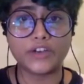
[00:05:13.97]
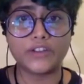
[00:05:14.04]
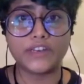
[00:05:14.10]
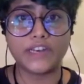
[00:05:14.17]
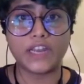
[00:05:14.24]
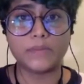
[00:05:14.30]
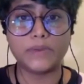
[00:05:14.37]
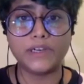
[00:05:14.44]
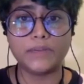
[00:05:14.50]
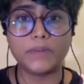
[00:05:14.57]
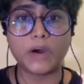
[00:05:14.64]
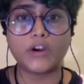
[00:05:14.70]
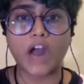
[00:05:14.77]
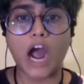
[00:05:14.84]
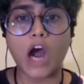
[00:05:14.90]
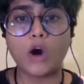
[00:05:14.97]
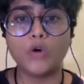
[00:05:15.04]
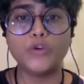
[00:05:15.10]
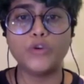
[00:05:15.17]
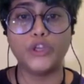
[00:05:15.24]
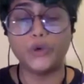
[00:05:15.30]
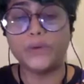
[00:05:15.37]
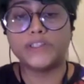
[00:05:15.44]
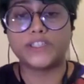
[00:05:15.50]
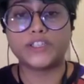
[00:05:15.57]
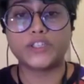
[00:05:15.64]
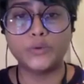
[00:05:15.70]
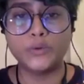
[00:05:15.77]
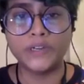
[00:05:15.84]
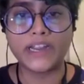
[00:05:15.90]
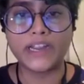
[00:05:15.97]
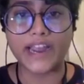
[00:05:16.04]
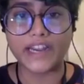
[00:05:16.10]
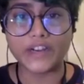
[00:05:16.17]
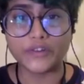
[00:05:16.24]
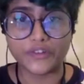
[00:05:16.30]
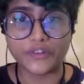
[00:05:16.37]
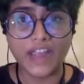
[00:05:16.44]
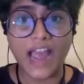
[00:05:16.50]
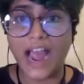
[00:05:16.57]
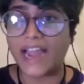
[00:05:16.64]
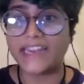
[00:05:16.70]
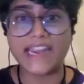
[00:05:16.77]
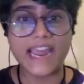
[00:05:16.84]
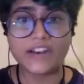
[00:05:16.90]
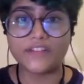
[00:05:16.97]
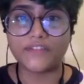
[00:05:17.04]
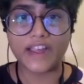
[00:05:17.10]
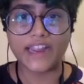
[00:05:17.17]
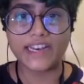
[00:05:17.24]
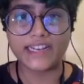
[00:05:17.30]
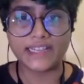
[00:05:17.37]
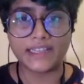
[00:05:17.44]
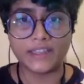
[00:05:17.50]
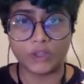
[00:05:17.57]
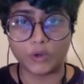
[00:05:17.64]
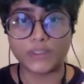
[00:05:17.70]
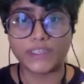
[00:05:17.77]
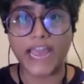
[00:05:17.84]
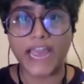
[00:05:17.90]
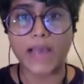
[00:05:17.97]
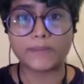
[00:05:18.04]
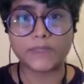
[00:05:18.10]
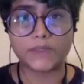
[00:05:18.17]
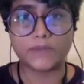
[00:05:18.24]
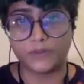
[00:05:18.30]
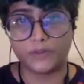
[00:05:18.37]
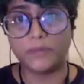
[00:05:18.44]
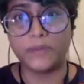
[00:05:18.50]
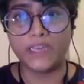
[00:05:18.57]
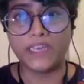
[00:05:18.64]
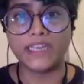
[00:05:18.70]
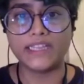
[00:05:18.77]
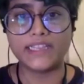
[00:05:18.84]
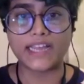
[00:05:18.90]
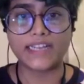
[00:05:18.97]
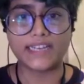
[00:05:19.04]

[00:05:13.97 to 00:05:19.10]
to the table about how you as a student kind of identified those gaps from being